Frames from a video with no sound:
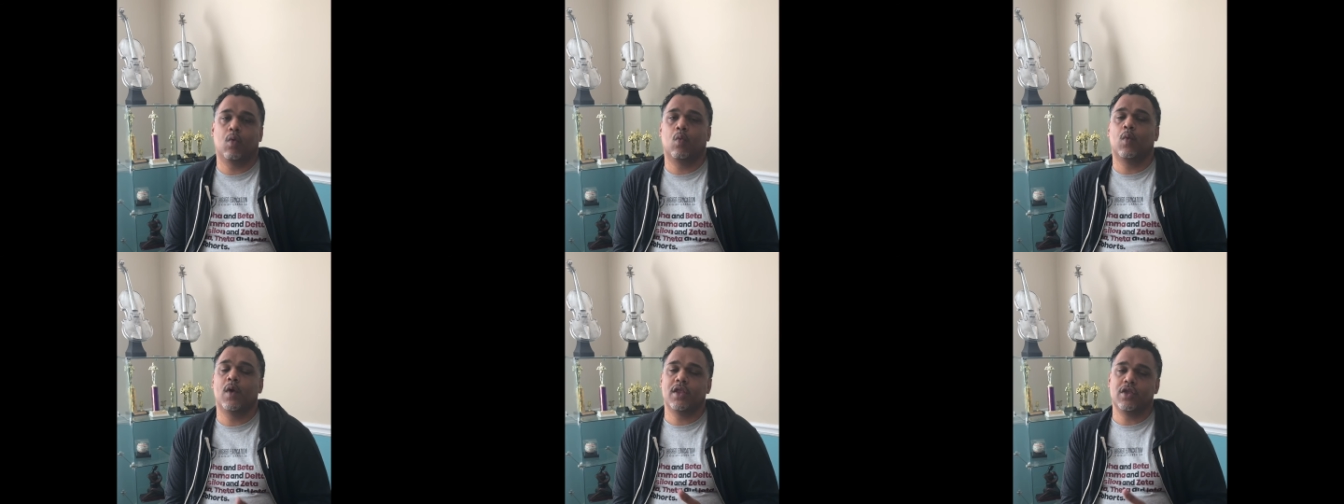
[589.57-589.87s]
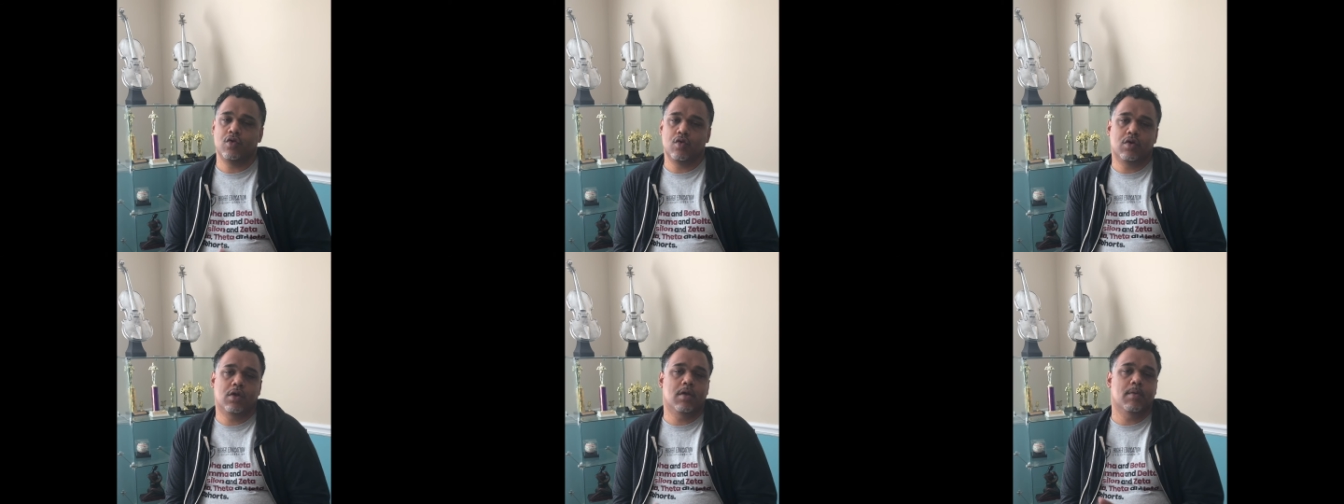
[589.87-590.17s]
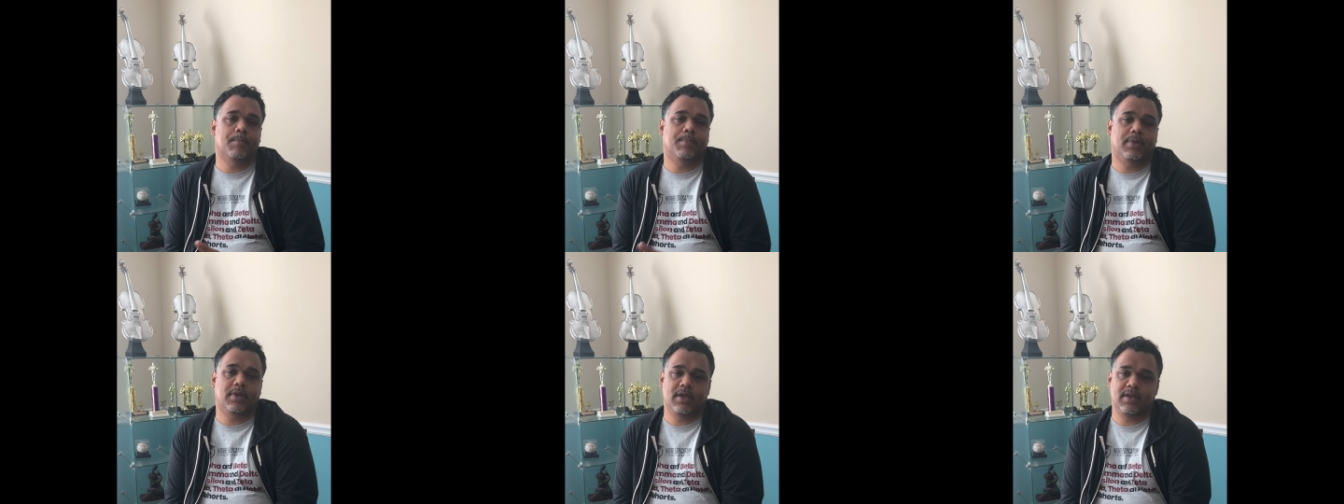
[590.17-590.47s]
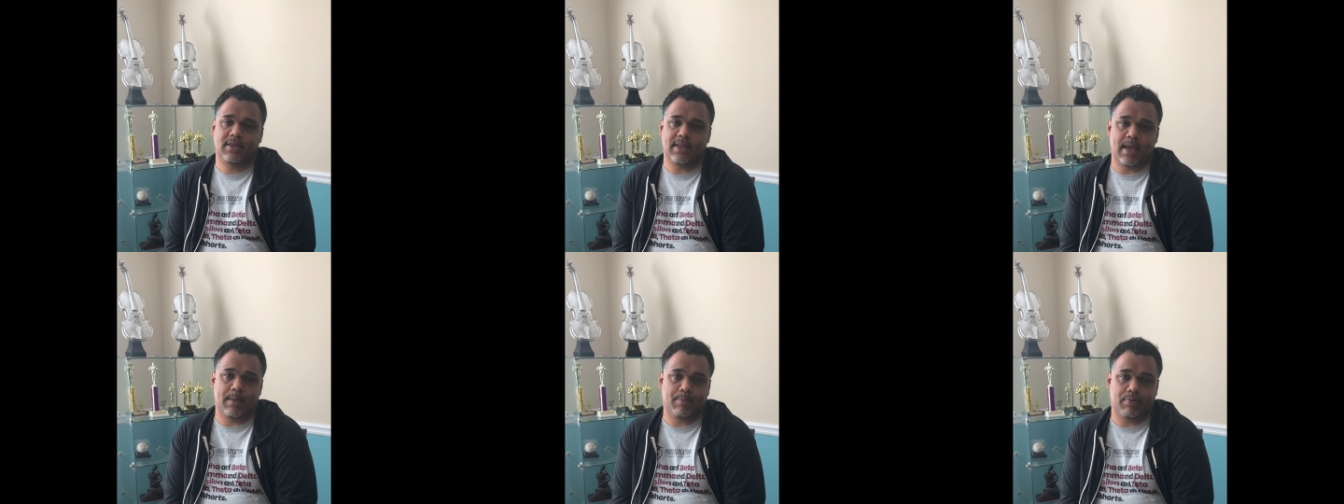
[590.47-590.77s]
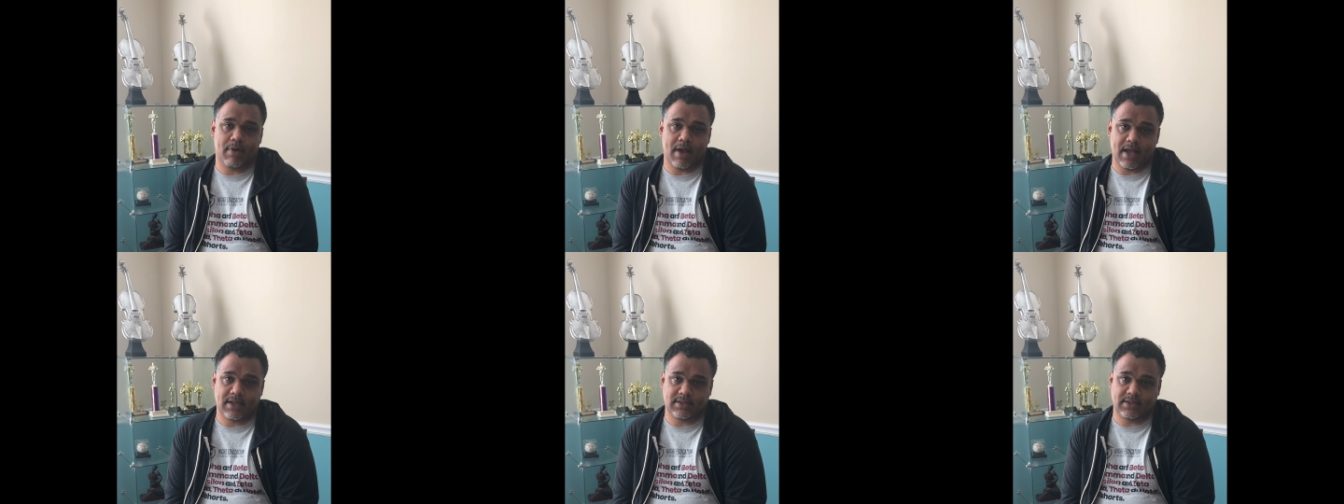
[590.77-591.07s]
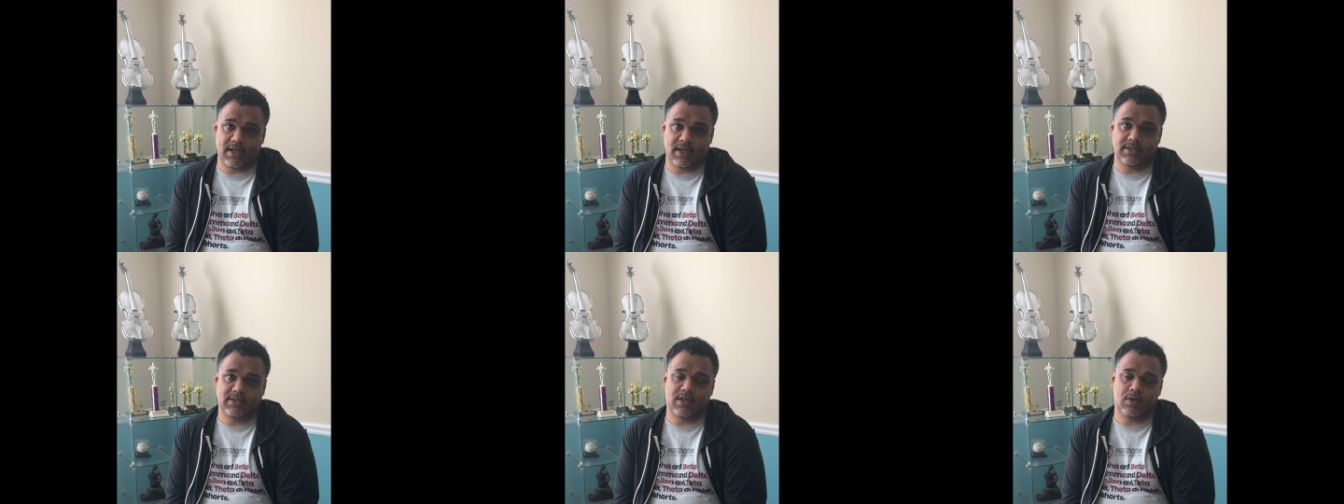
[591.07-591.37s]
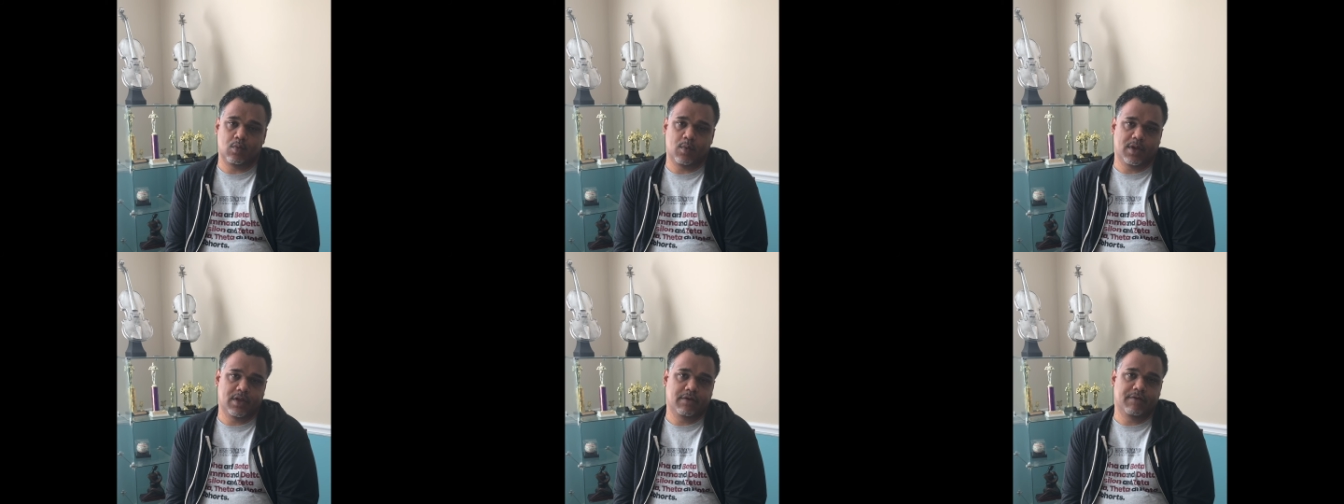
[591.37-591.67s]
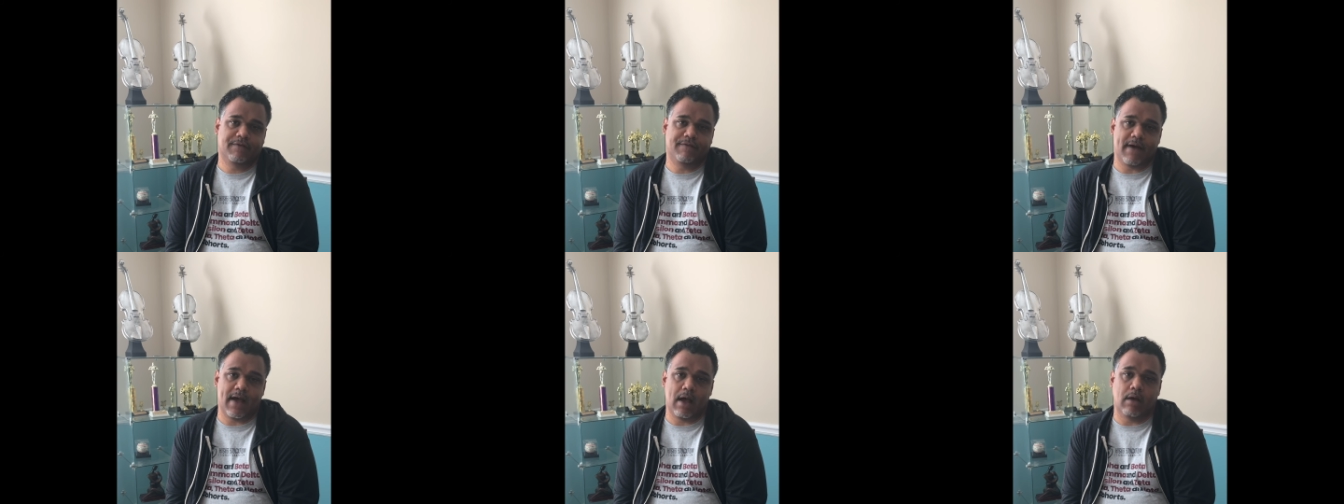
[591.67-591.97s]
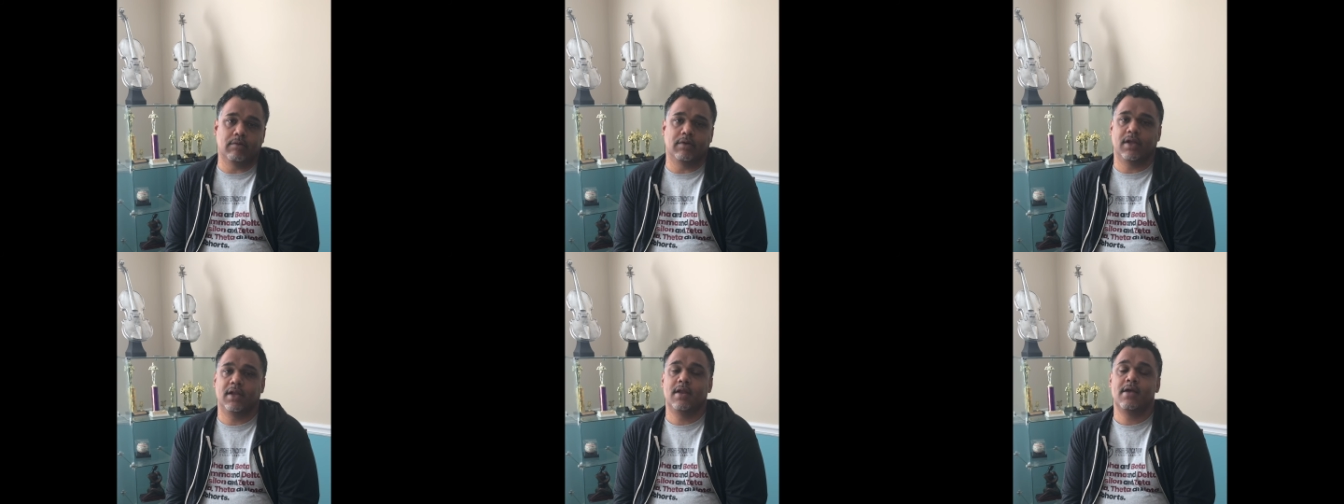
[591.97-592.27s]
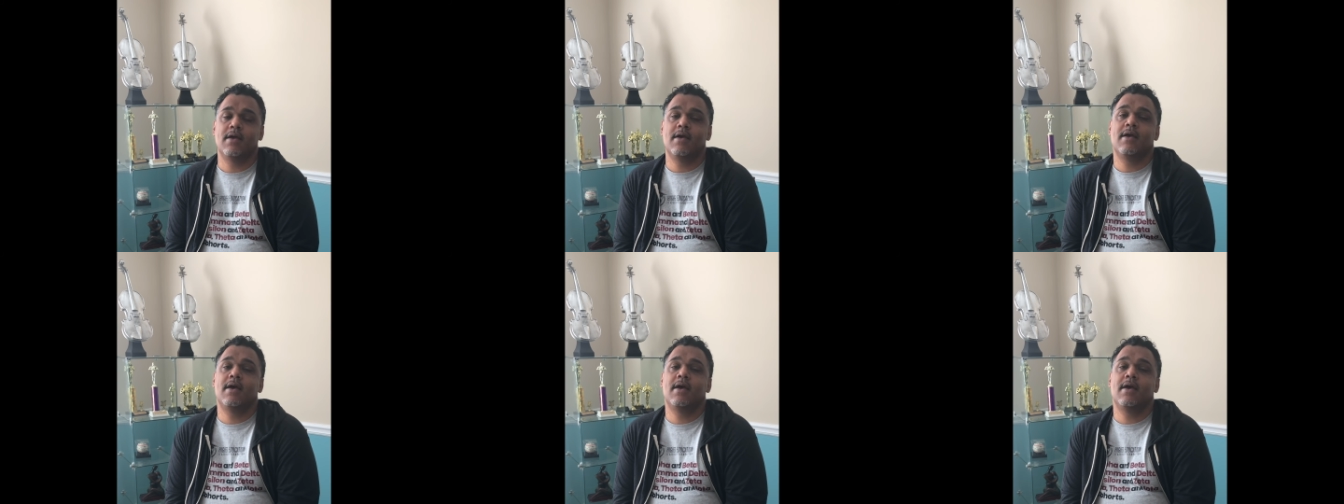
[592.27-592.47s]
when you complete that process than when you found it.